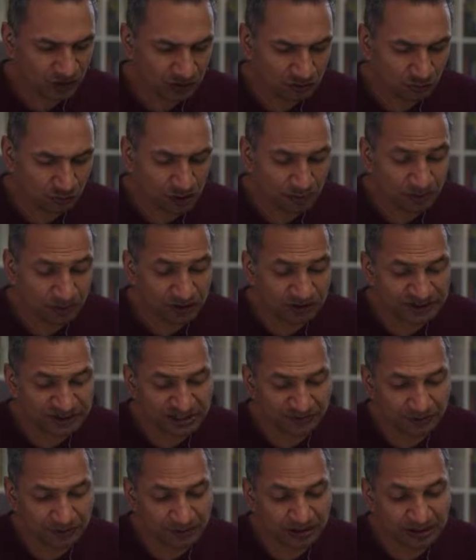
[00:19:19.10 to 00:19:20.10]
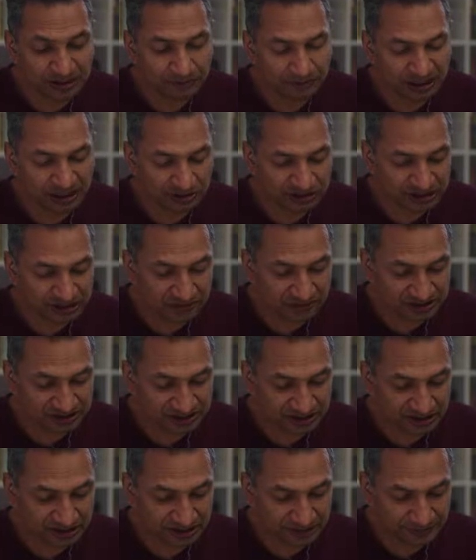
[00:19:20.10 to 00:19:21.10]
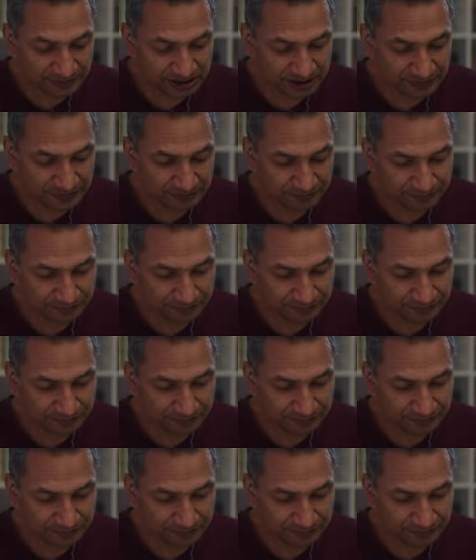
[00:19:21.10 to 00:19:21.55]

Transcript: £1.7 million, give or take there. Yeah.